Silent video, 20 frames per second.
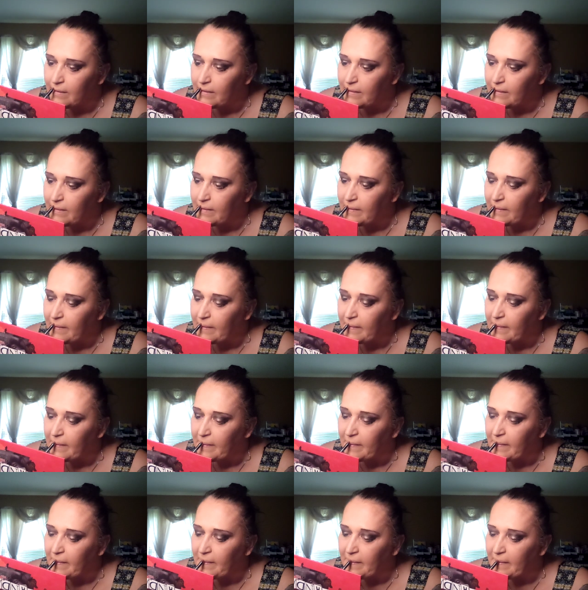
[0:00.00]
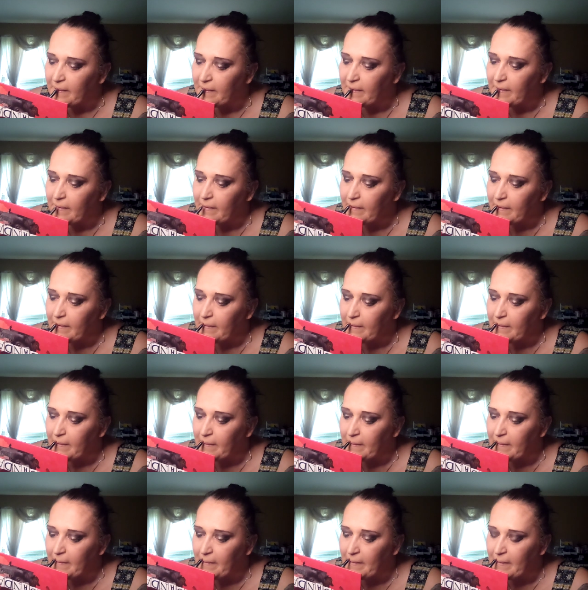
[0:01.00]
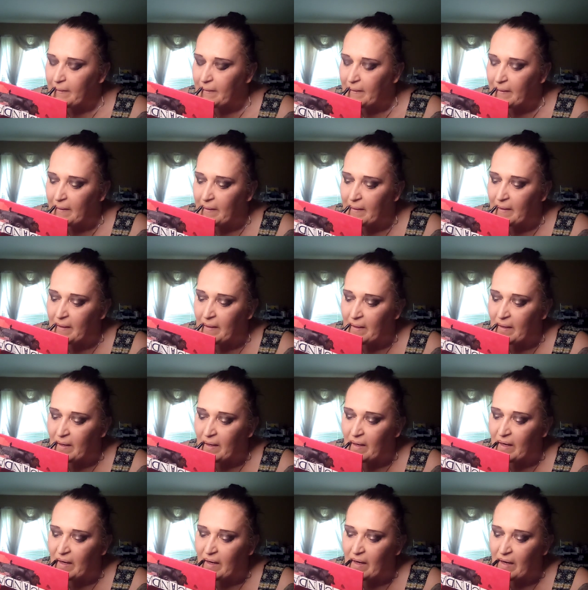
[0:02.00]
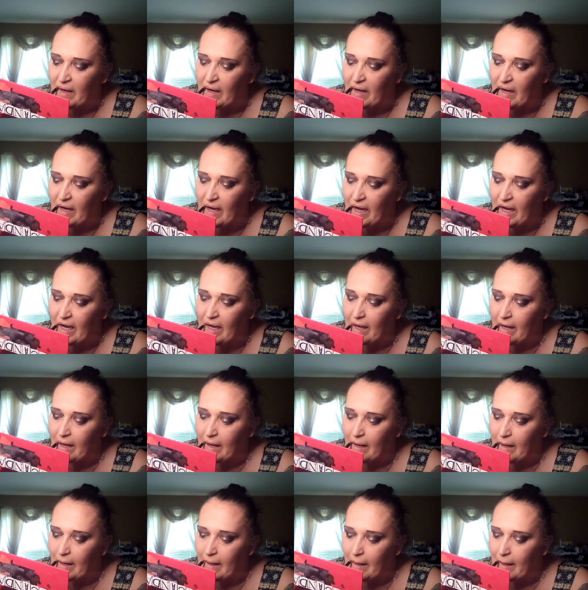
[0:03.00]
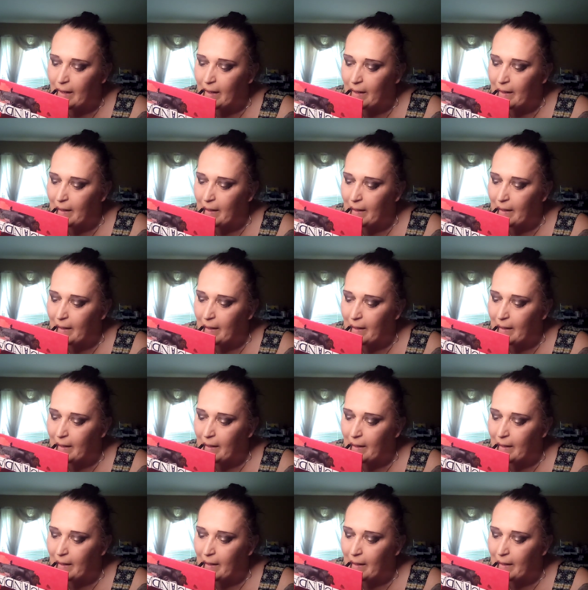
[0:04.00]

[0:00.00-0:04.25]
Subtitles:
Nothing is said.